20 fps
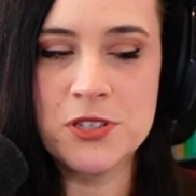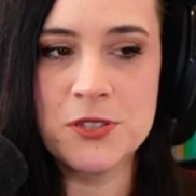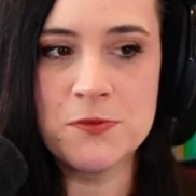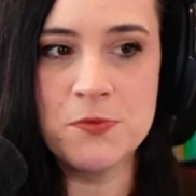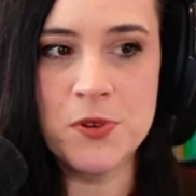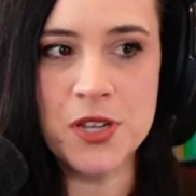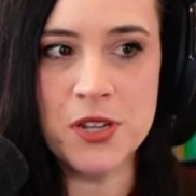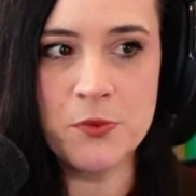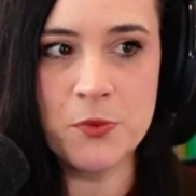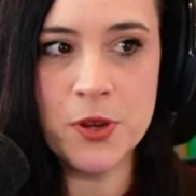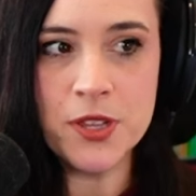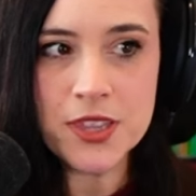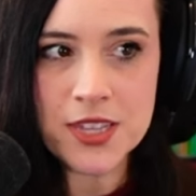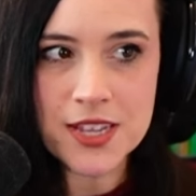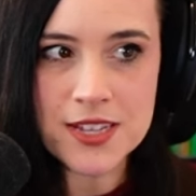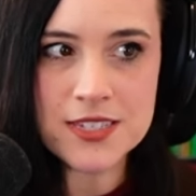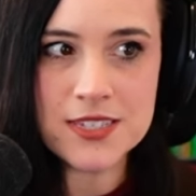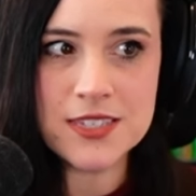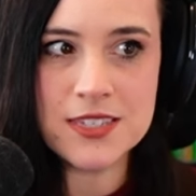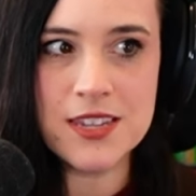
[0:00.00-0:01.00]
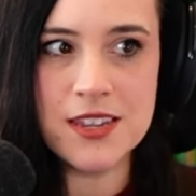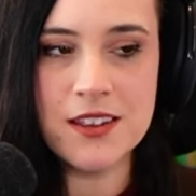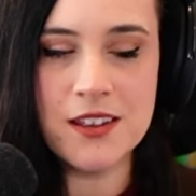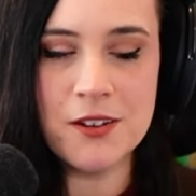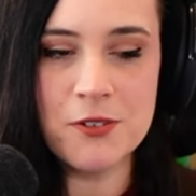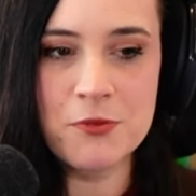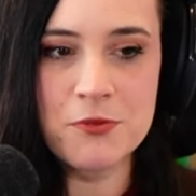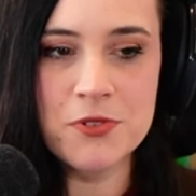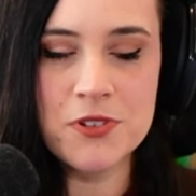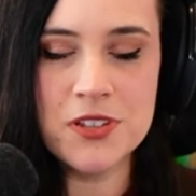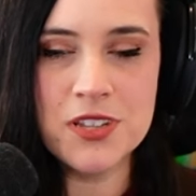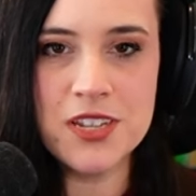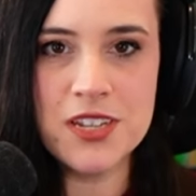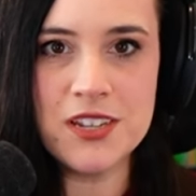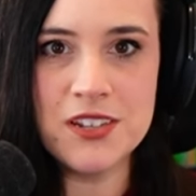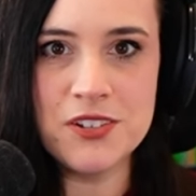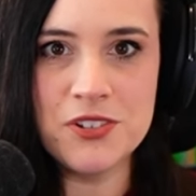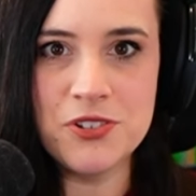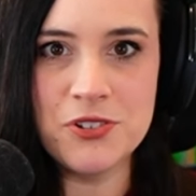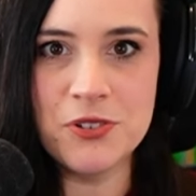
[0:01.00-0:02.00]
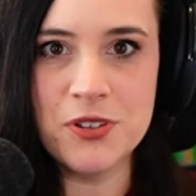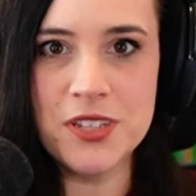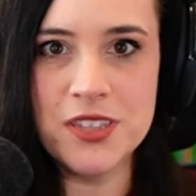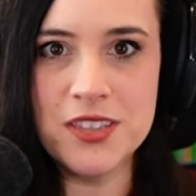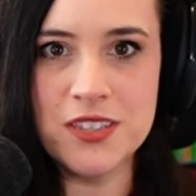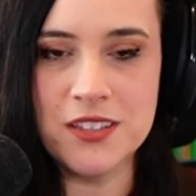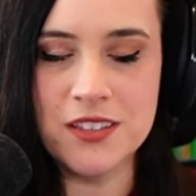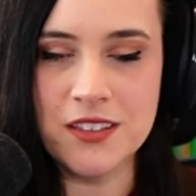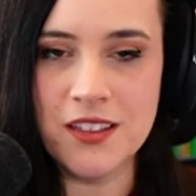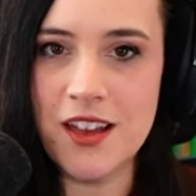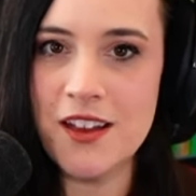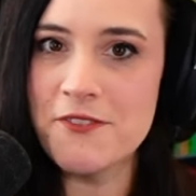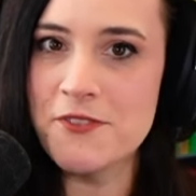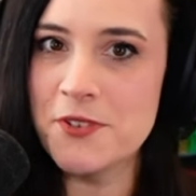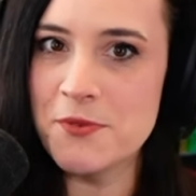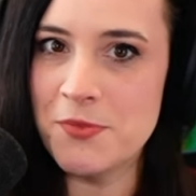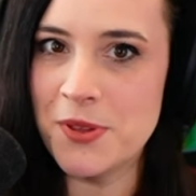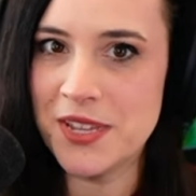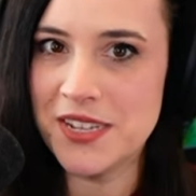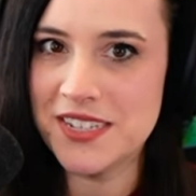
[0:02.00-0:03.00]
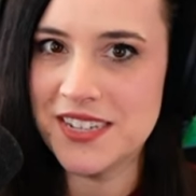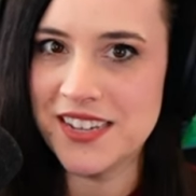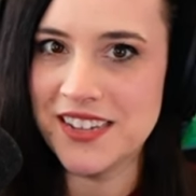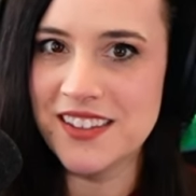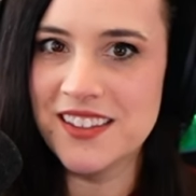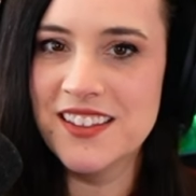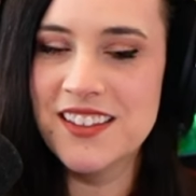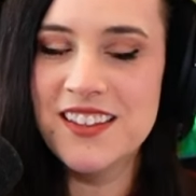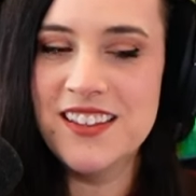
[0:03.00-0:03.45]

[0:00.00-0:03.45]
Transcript: But one last thing, I really enjoyed the lava bending.